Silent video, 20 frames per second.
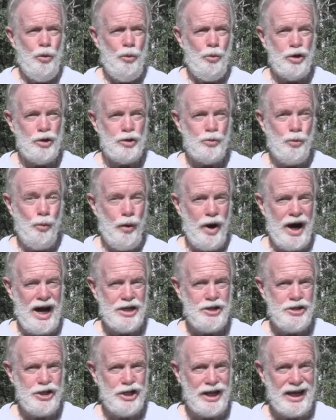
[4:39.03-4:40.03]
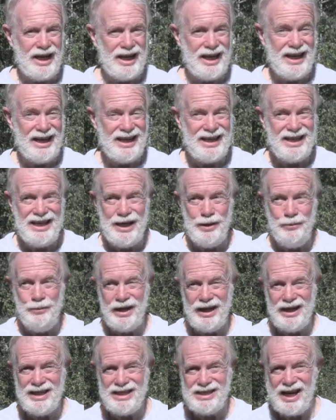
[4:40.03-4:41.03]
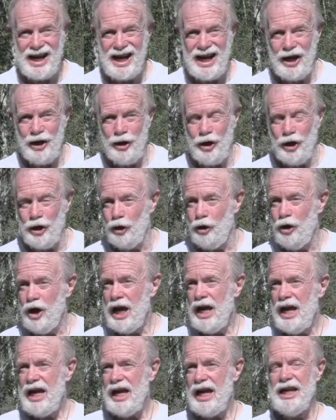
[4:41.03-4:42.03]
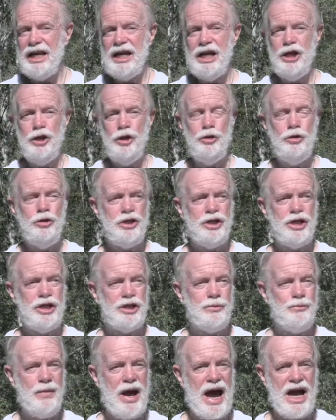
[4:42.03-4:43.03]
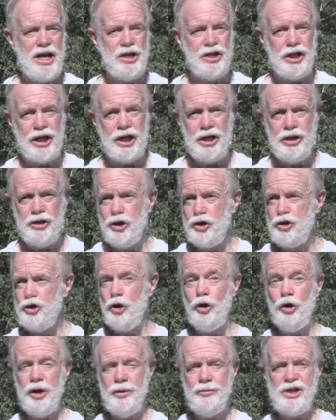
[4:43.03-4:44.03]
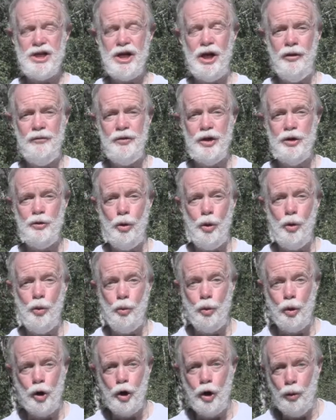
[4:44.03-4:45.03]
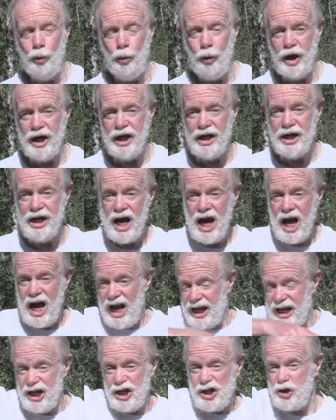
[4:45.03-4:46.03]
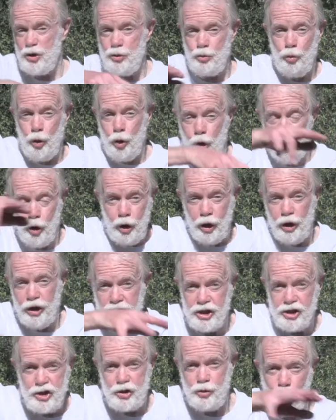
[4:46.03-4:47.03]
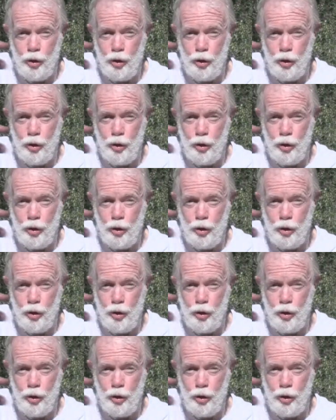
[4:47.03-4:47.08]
was watching and keeping his eye on her. And he used his magic to turn himself into a whirlwind. And he swirled and